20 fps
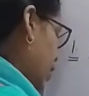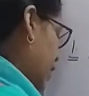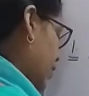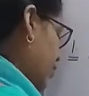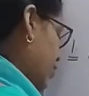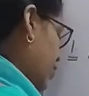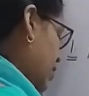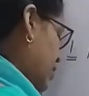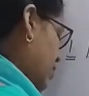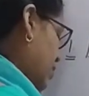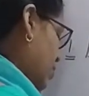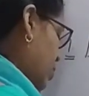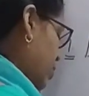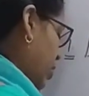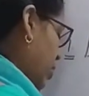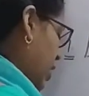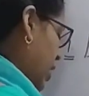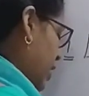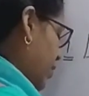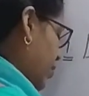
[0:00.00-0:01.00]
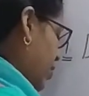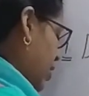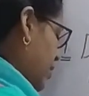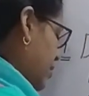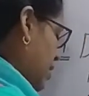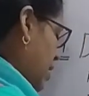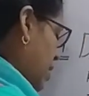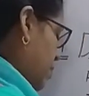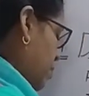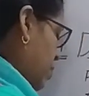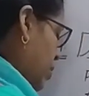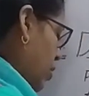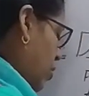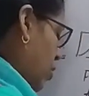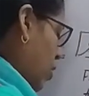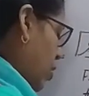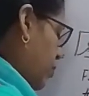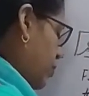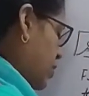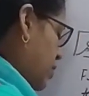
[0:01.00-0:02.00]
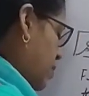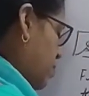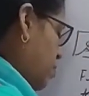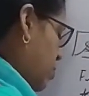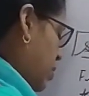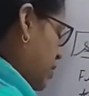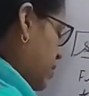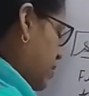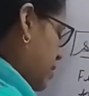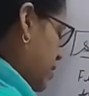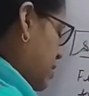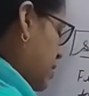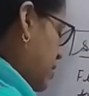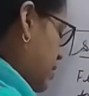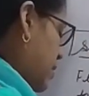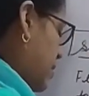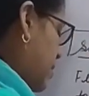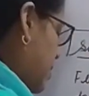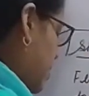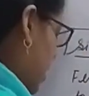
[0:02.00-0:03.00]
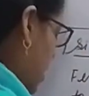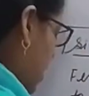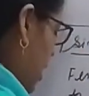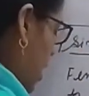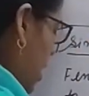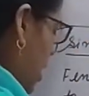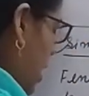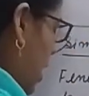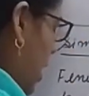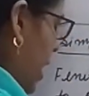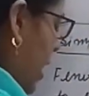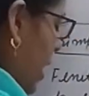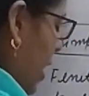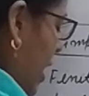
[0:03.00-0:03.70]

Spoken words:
at first we will give example of simple sentence. Like